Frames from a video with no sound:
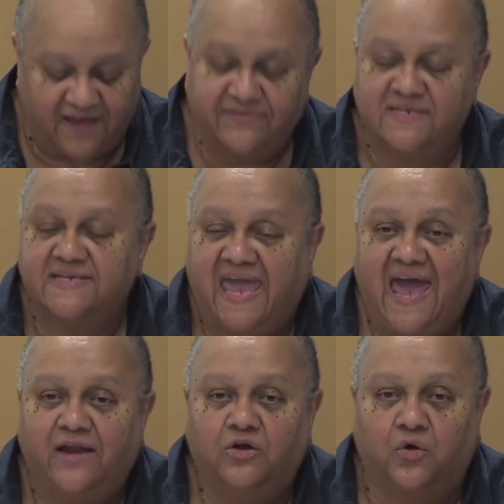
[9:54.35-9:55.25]
of this
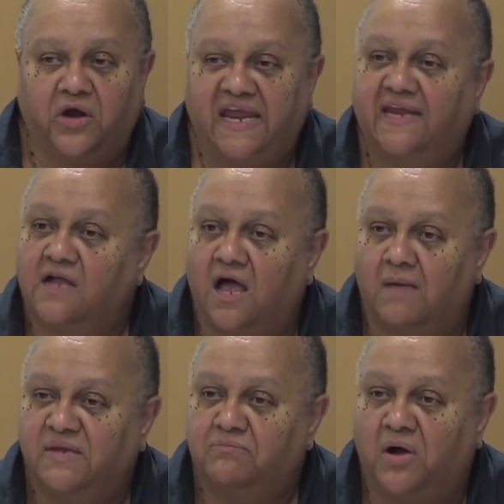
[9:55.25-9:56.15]
category in
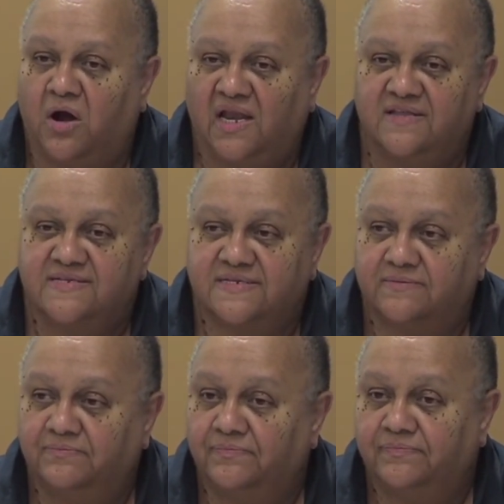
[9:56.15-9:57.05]
common parlance?
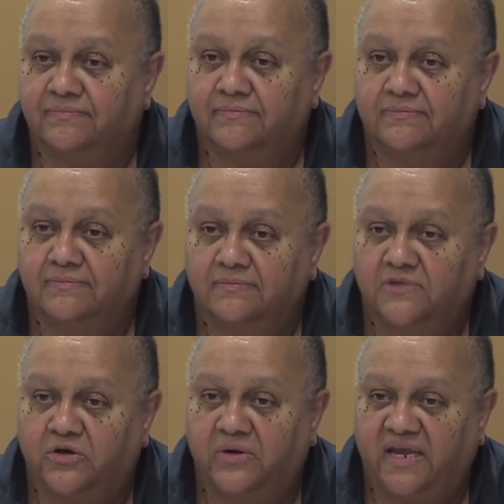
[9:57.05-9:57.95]

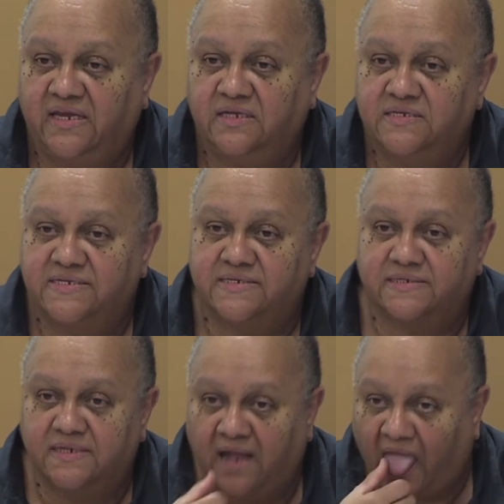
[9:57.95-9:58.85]
Crickets.